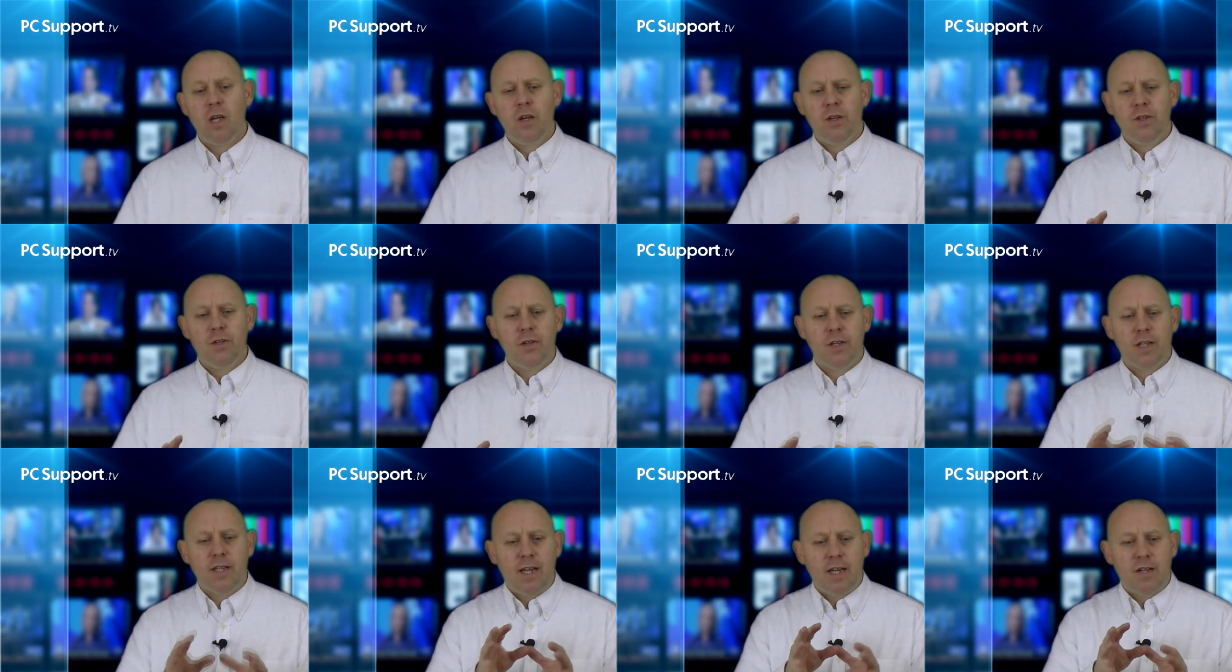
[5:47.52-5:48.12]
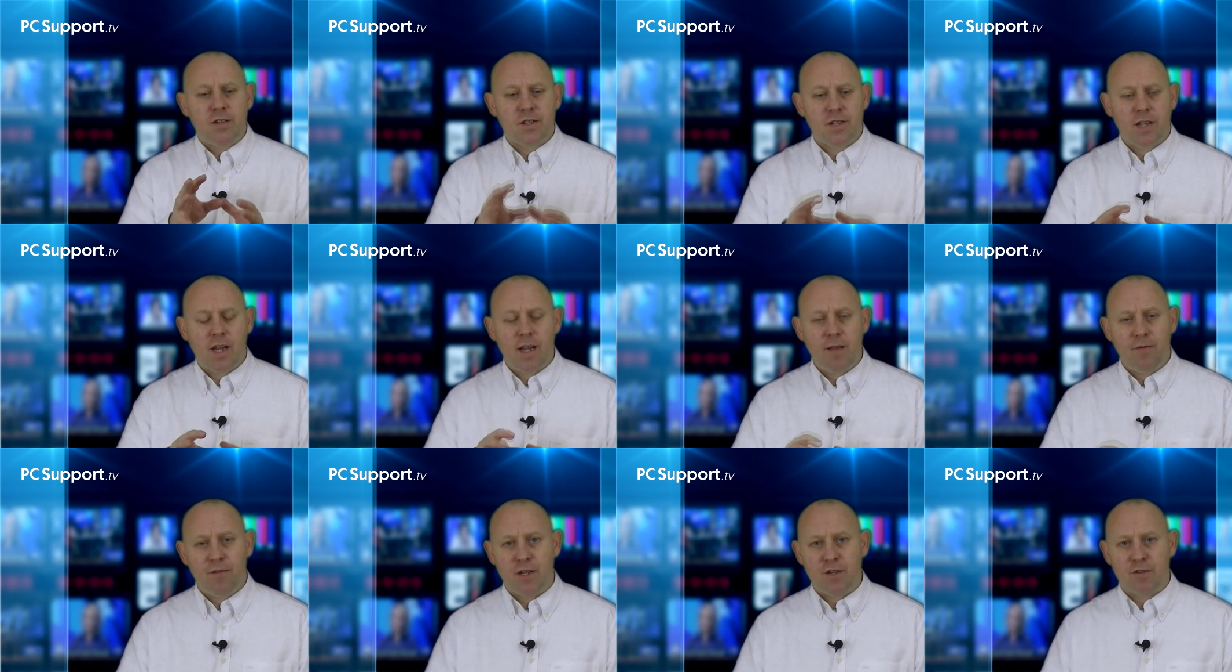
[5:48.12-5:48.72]
You can then
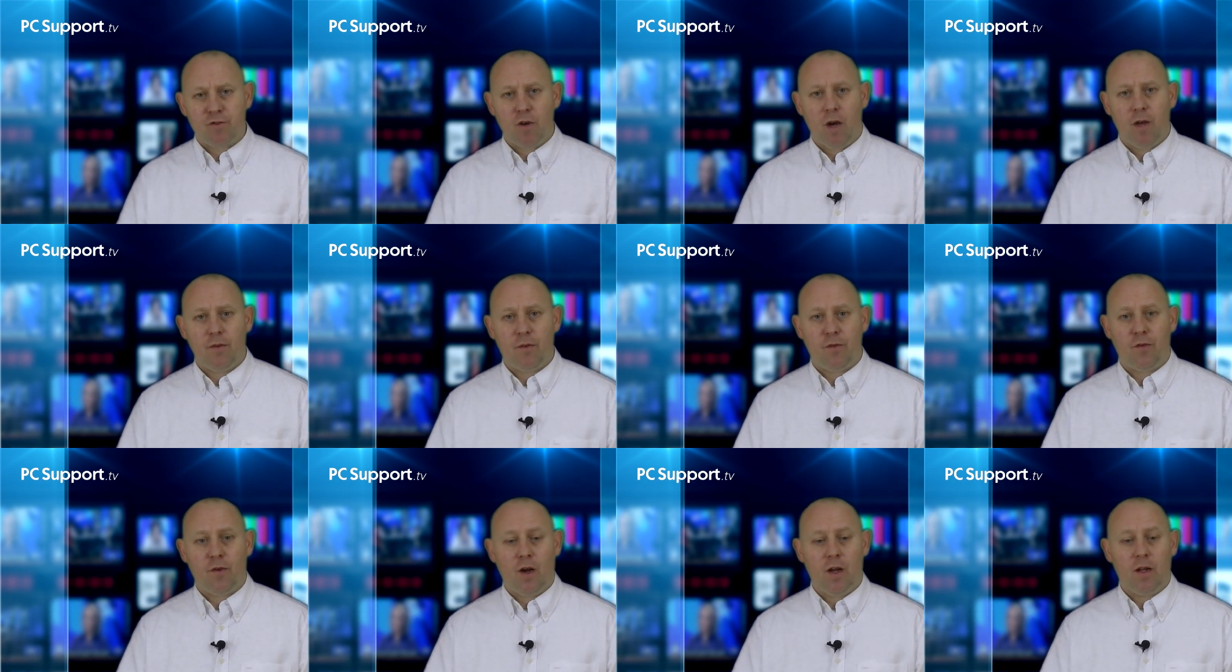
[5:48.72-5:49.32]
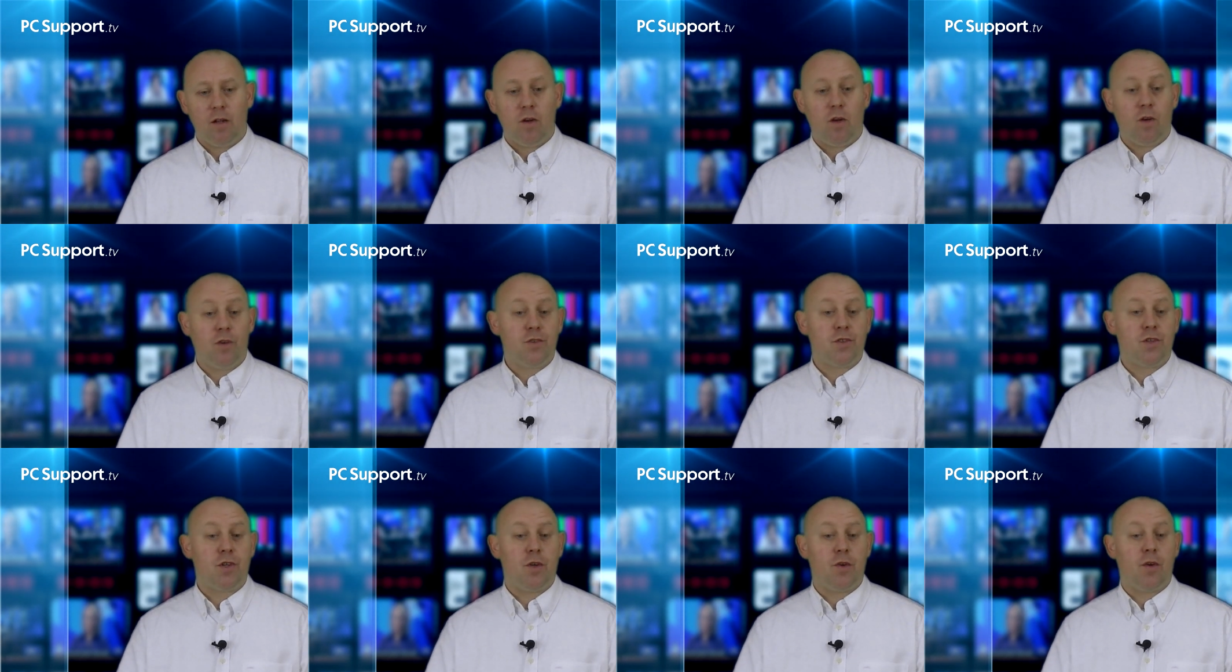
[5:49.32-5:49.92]
save this driver file
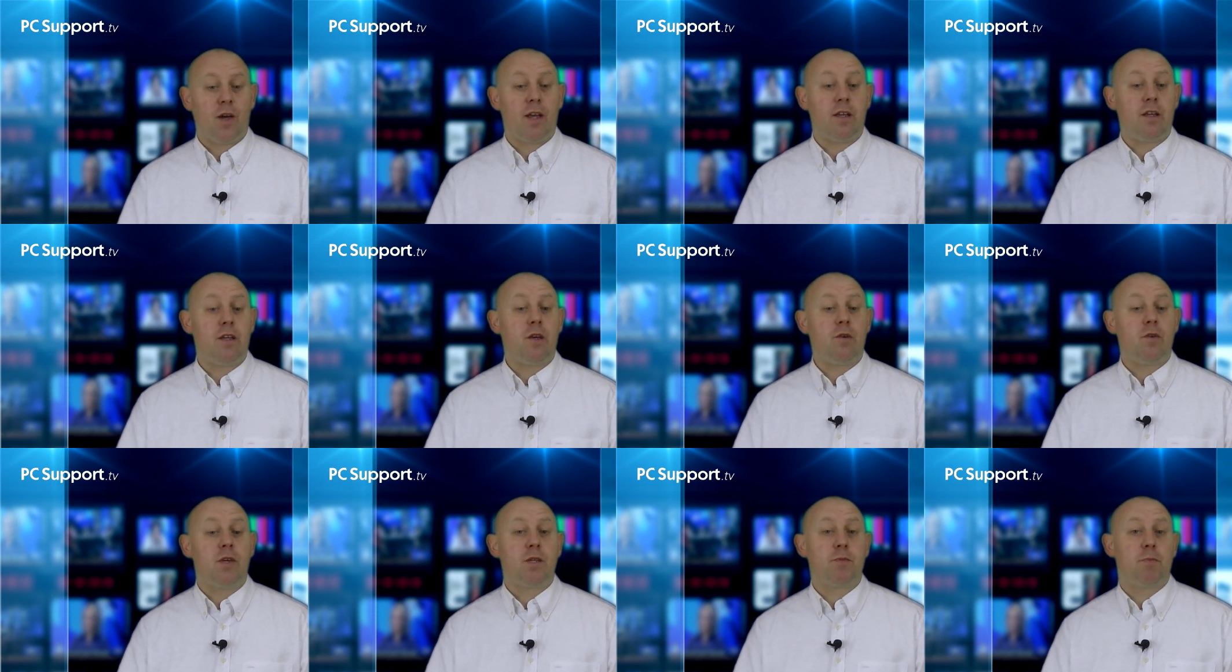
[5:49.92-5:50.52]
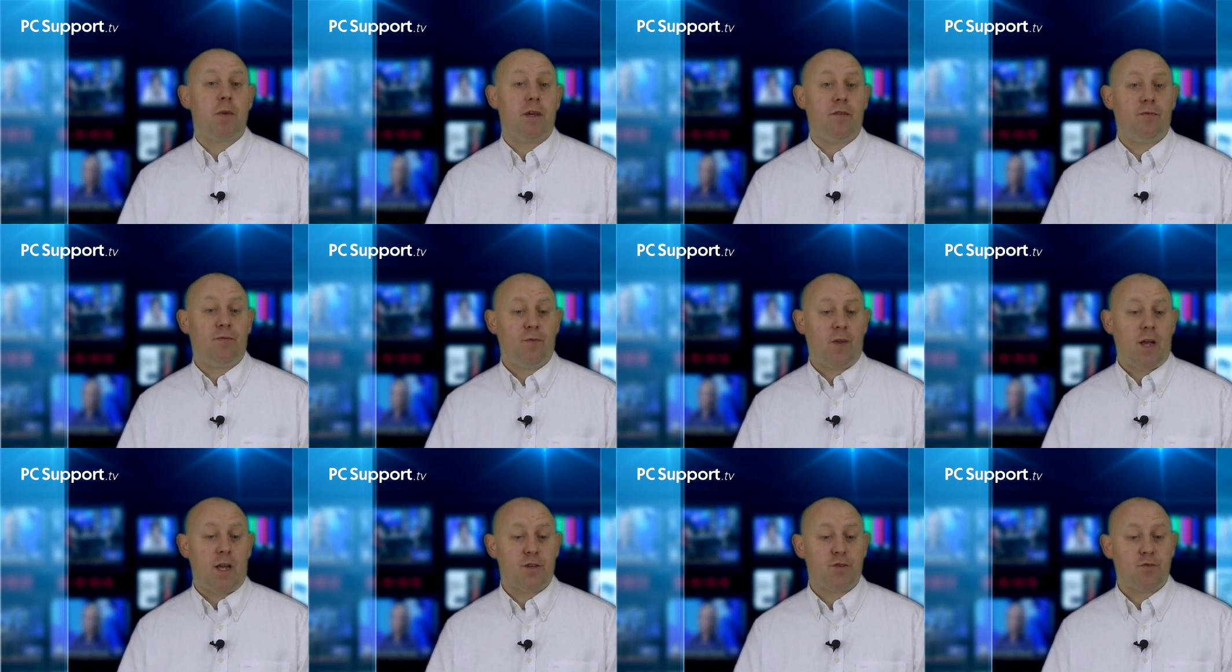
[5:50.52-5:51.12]
onto a U S B
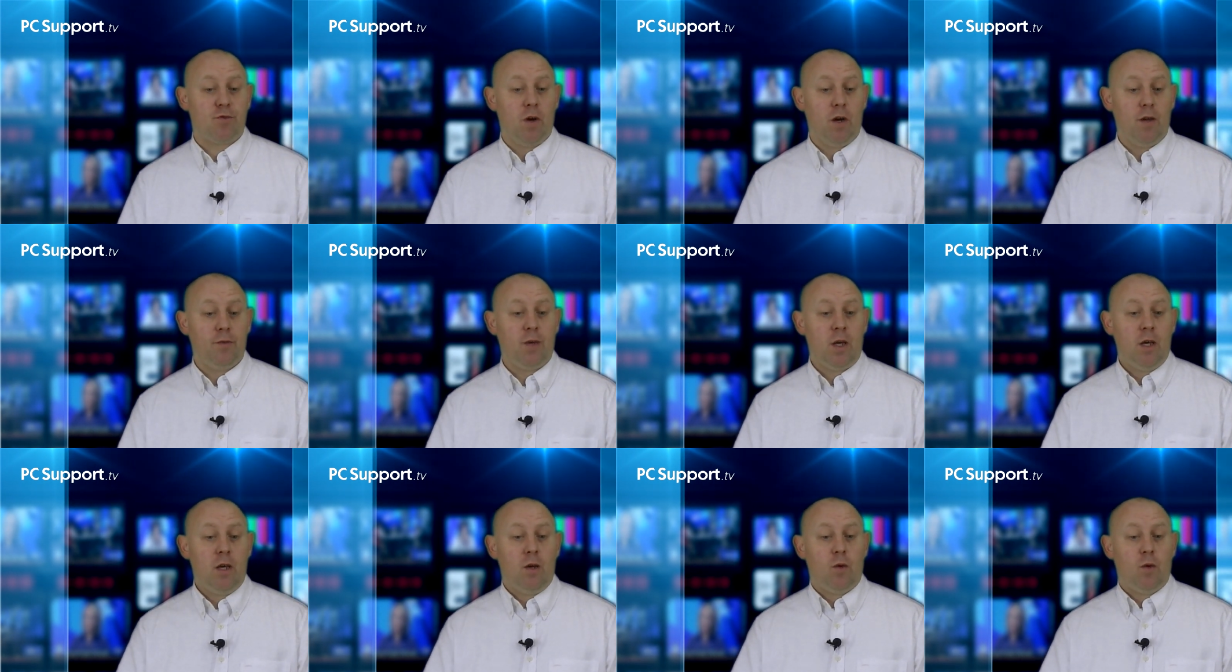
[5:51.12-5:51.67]
flash drive,